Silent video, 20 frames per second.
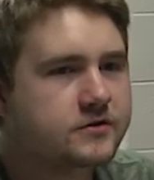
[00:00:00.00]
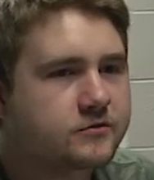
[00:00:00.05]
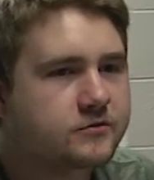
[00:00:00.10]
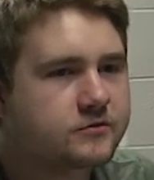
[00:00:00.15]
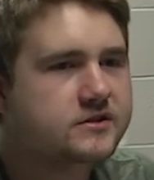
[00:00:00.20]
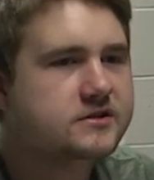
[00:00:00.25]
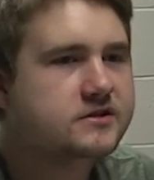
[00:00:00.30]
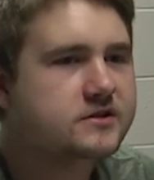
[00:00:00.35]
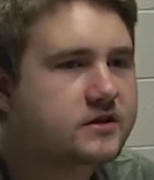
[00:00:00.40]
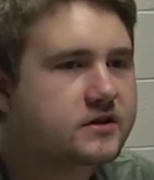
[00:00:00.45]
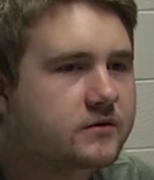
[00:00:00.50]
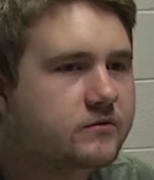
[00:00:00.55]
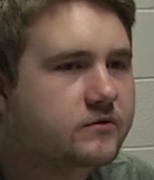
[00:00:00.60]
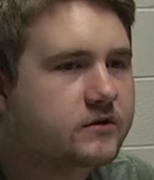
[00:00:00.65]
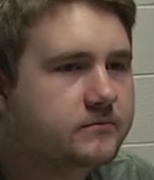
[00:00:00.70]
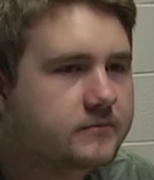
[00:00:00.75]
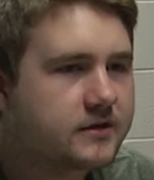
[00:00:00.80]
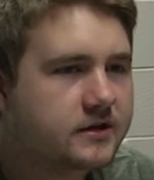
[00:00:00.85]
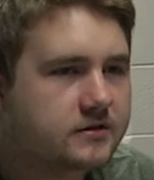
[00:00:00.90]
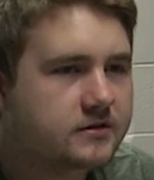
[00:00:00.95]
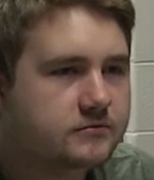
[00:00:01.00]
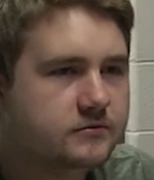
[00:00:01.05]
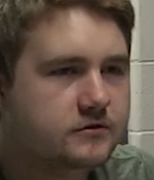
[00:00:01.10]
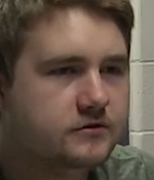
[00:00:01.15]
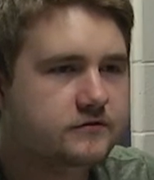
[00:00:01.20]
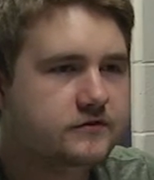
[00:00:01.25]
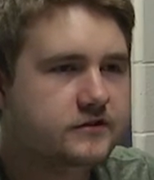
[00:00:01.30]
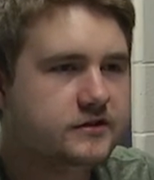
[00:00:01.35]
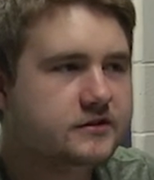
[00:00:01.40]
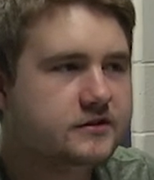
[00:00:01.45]
So they recently remade the
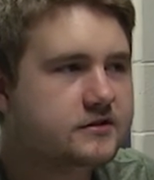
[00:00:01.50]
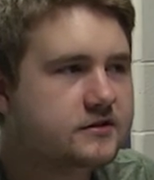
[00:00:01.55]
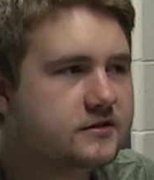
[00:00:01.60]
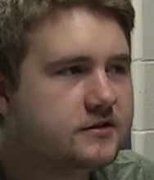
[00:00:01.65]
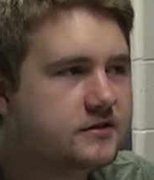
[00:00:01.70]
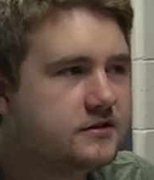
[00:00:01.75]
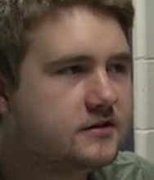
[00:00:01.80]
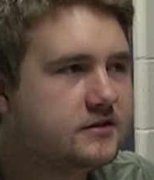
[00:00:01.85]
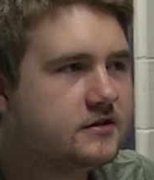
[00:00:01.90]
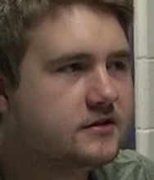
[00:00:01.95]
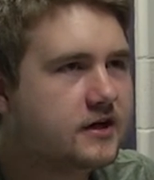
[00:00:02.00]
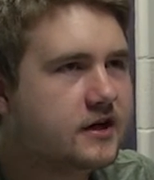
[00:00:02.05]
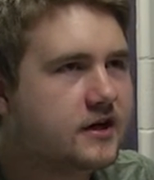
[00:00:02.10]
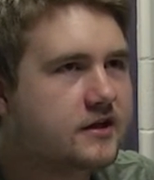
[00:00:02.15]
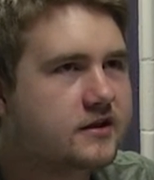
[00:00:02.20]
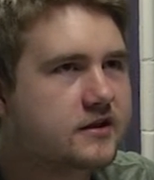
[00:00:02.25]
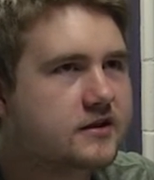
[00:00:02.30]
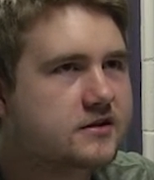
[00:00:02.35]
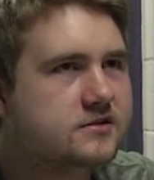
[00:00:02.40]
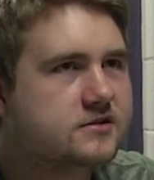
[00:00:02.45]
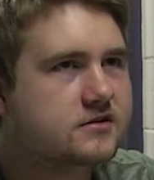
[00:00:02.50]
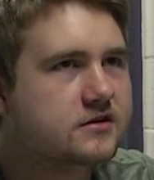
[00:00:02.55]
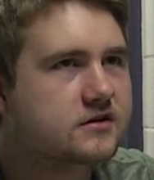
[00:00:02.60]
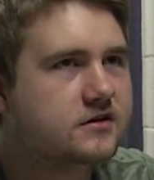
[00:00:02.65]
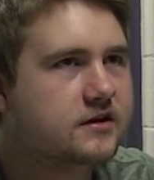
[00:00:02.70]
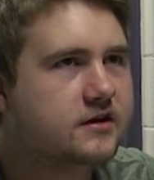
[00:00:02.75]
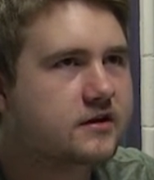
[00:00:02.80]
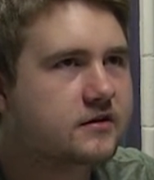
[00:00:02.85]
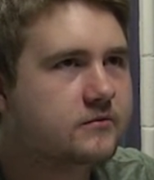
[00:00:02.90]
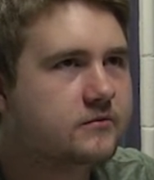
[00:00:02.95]
movie. I think it started